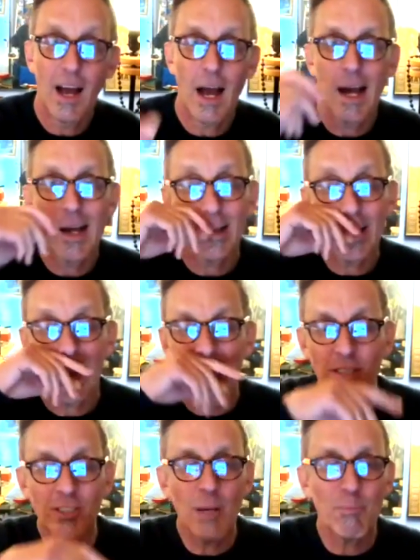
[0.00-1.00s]
I
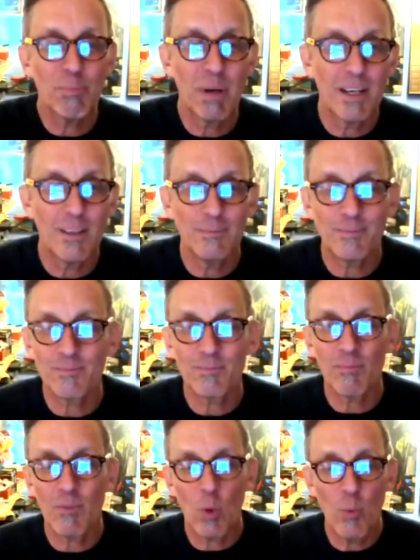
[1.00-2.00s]
looked up
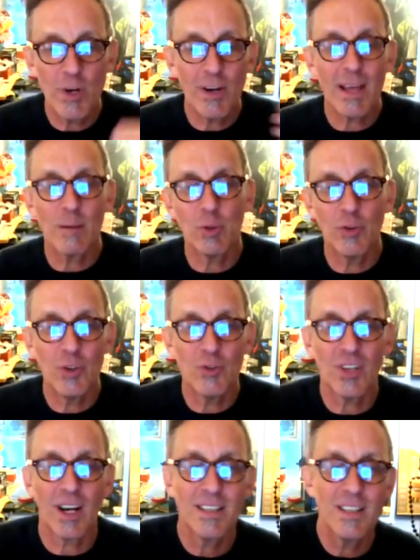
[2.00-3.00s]
weird animal
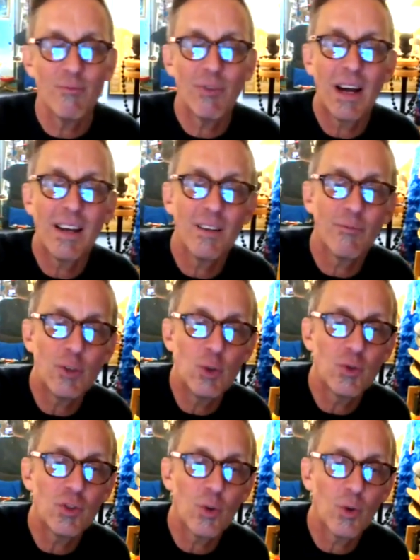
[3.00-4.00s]
news, and I did find a
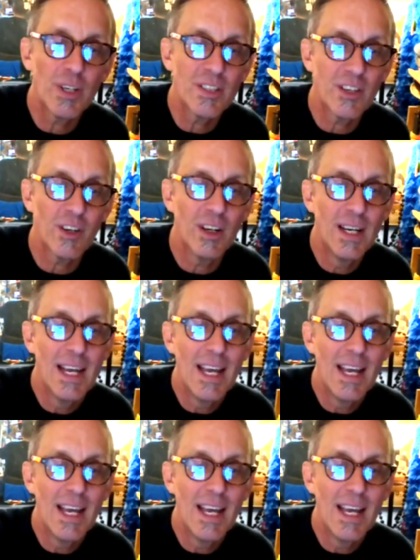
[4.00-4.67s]
few stories here.